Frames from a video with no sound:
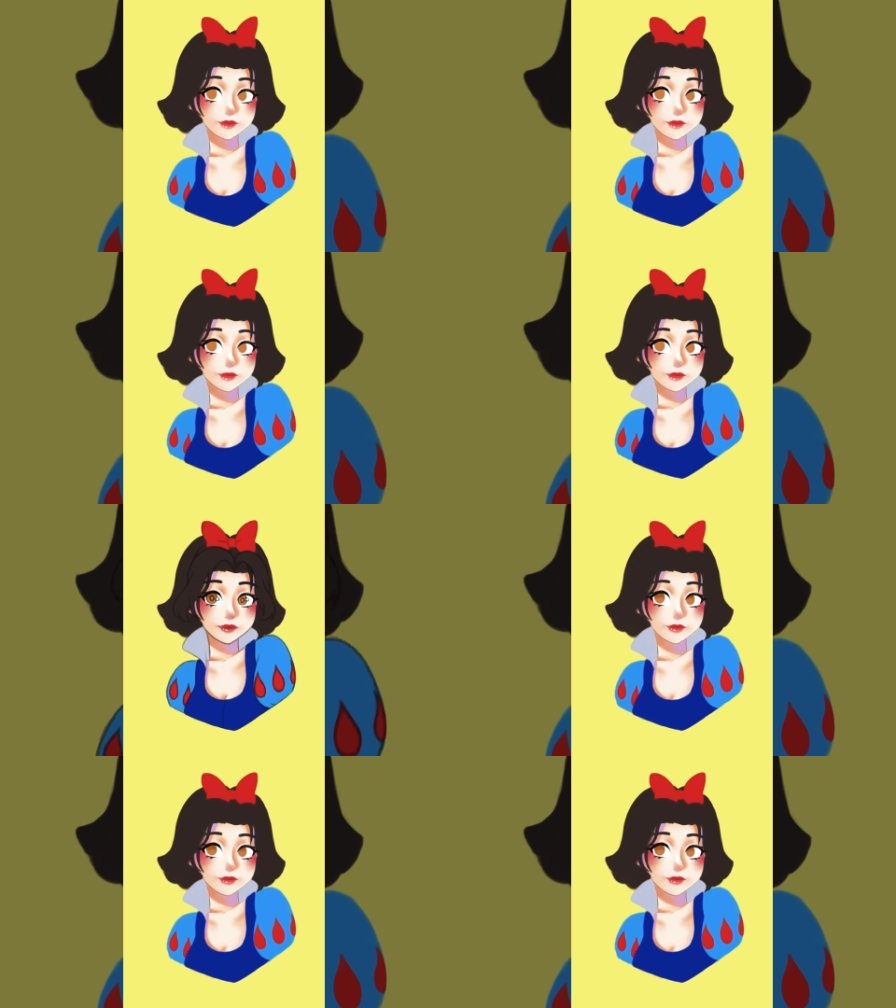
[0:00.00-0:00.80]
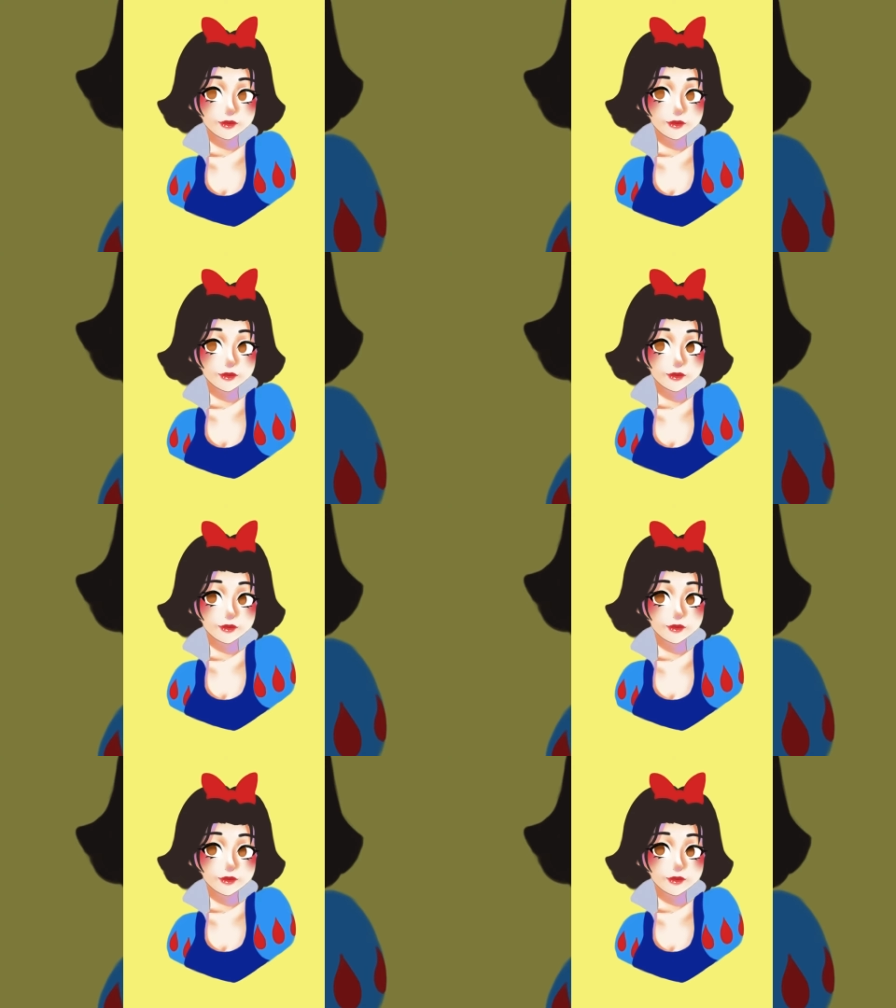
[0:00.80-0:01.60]
I mainly draw
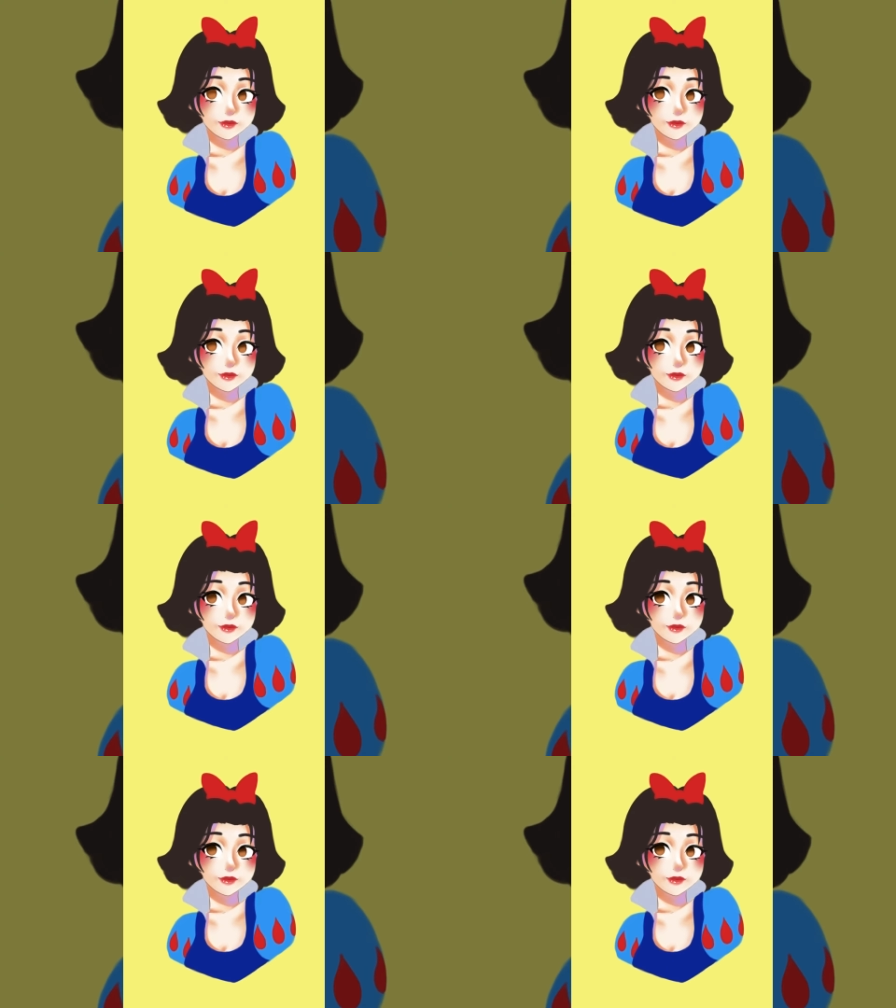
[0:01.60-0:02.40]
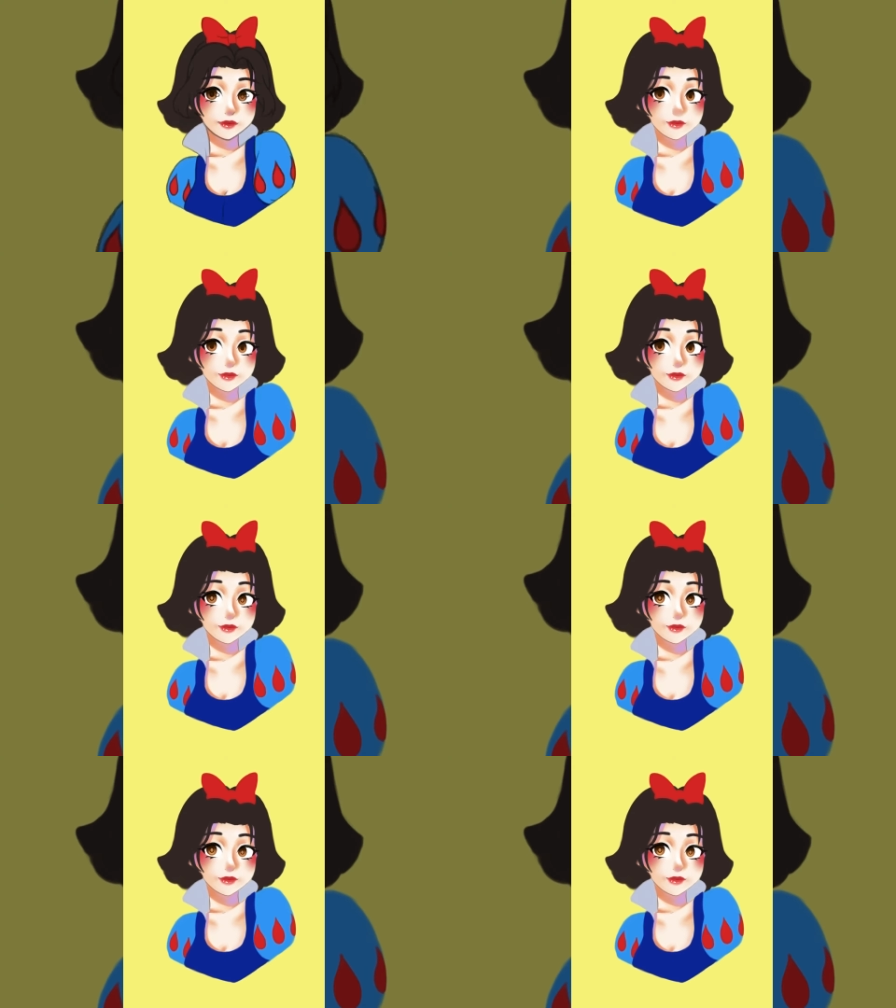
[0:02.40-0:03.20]
traditionally, so
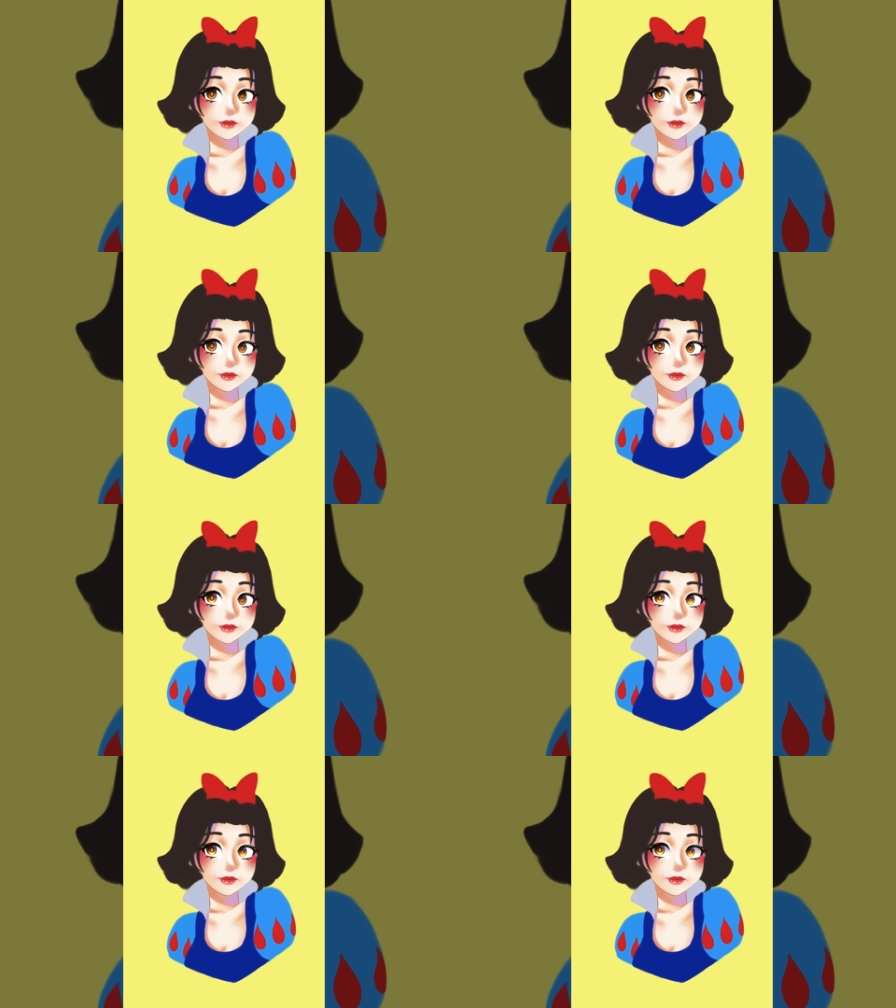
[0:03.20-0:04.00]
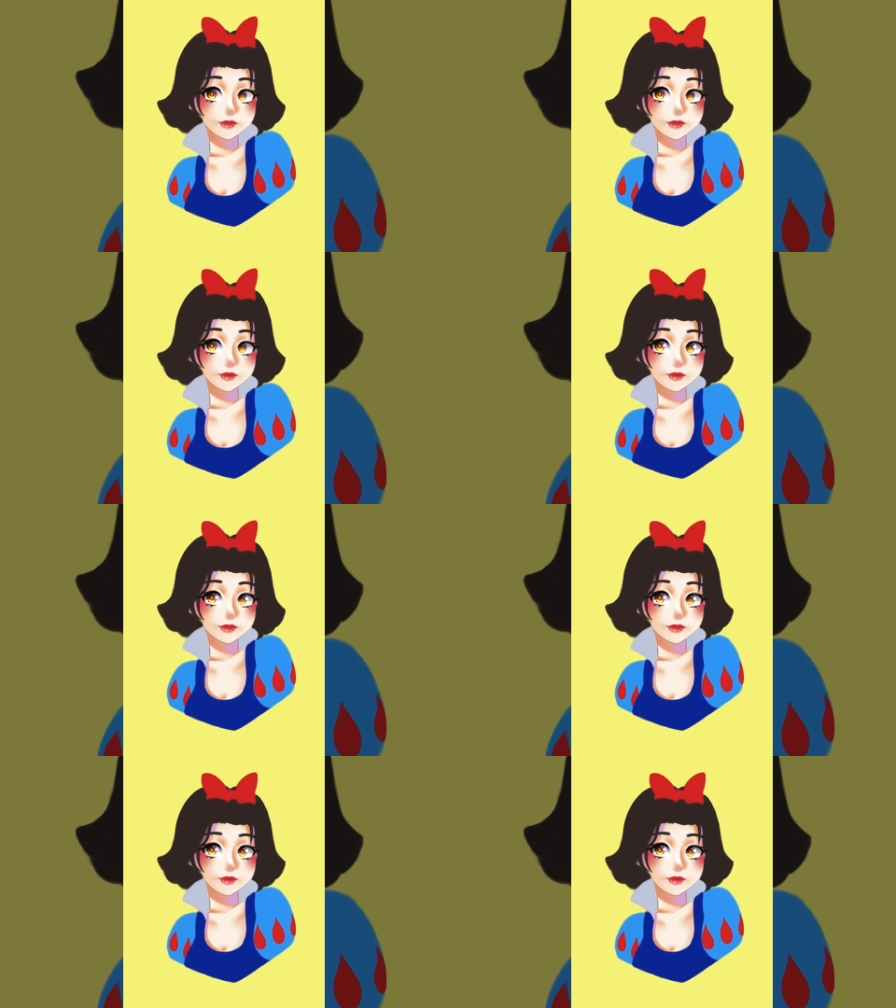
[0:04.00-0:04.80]
I don't feel like I've
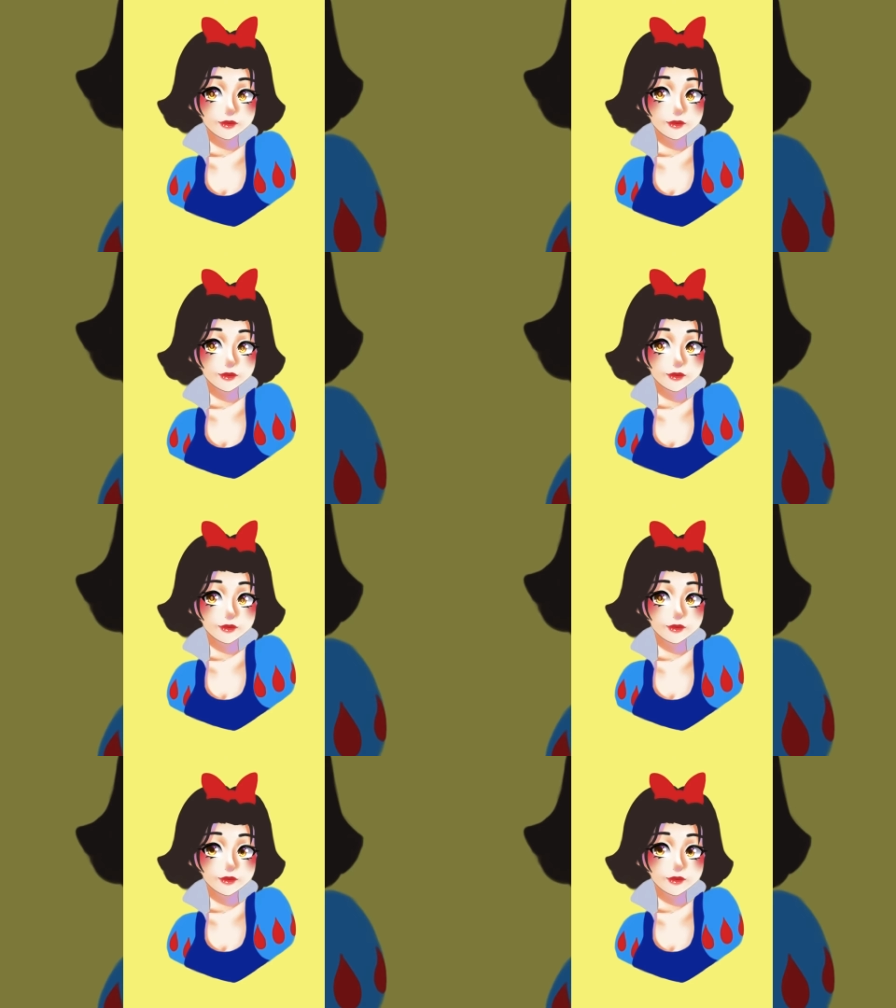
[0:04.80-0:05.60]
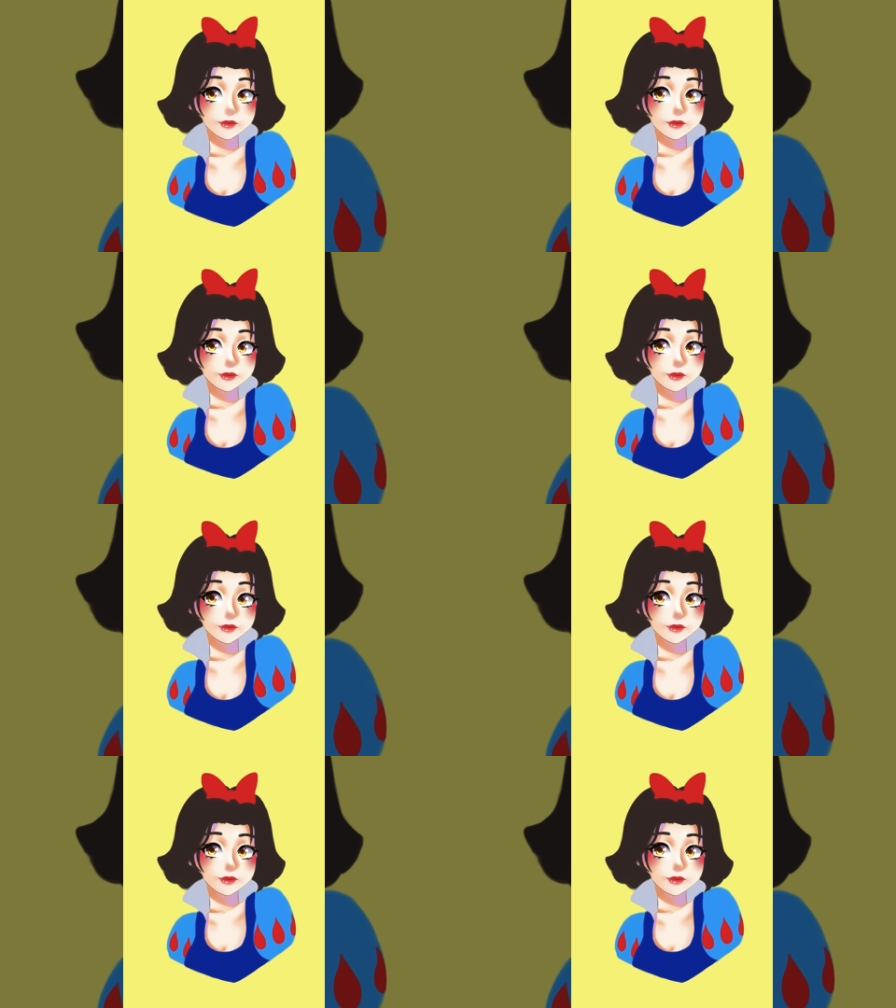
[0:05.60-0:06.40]
quite developed an art style, and
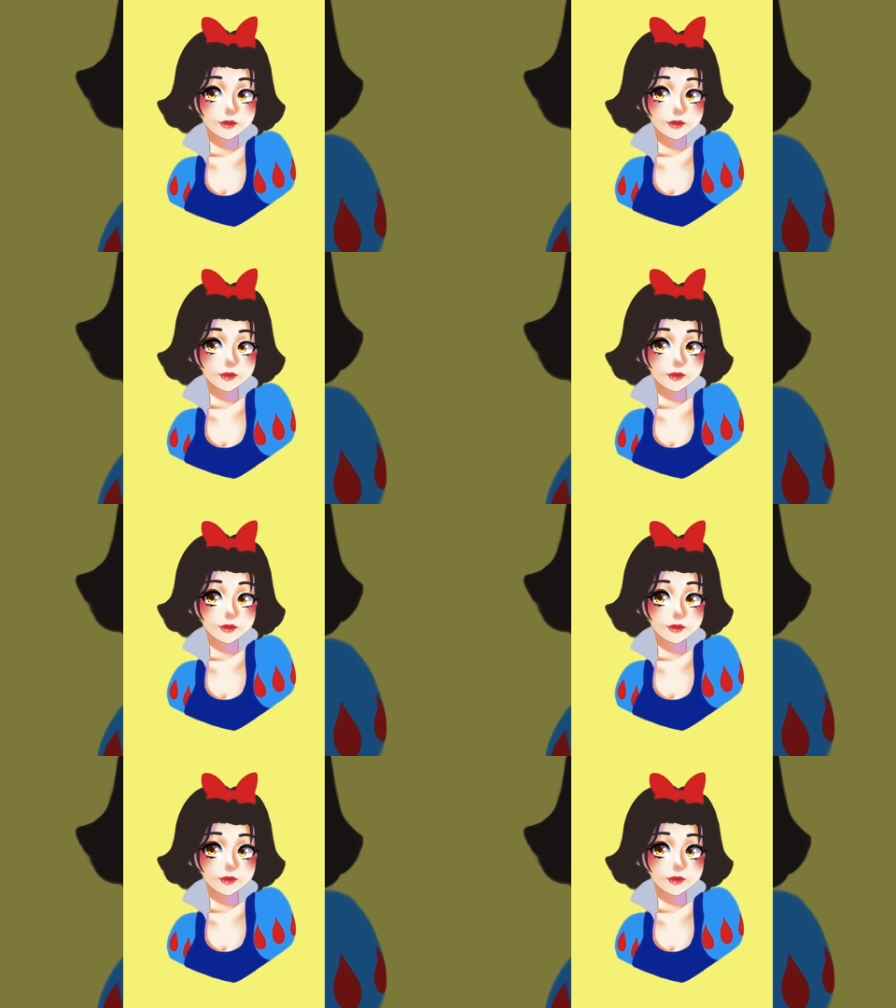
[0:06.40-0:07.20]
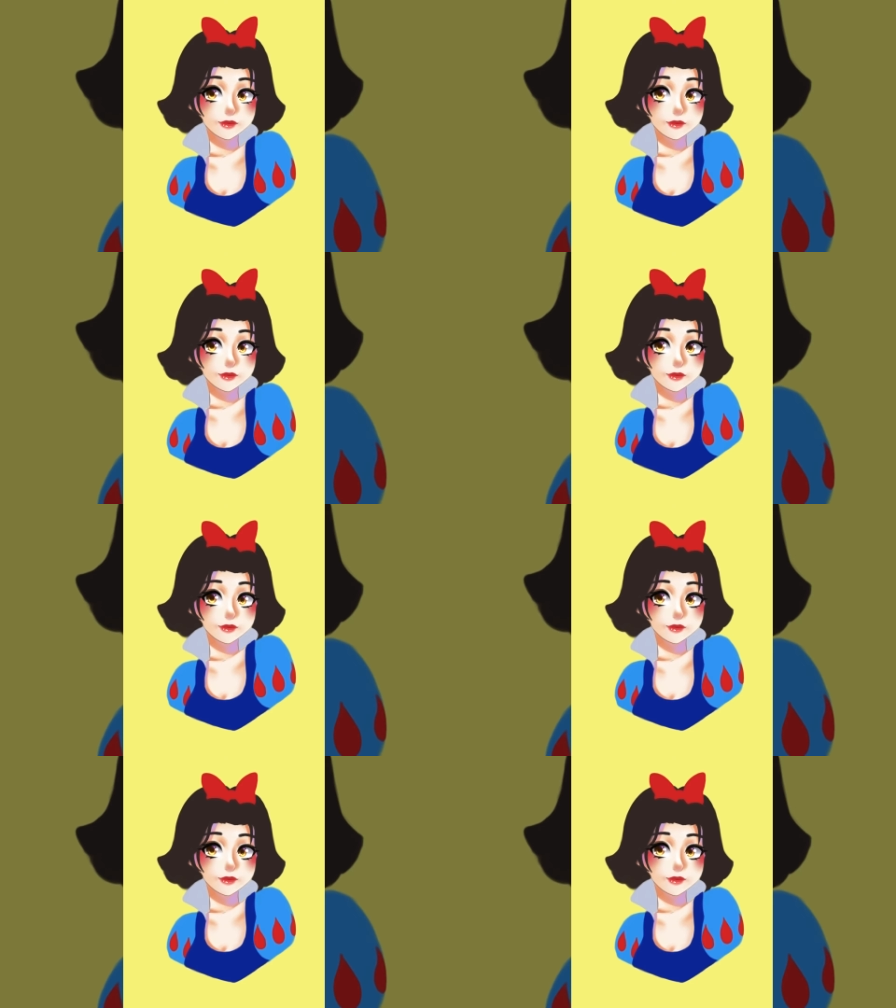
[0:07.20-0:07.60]
I haven't practiced all that much.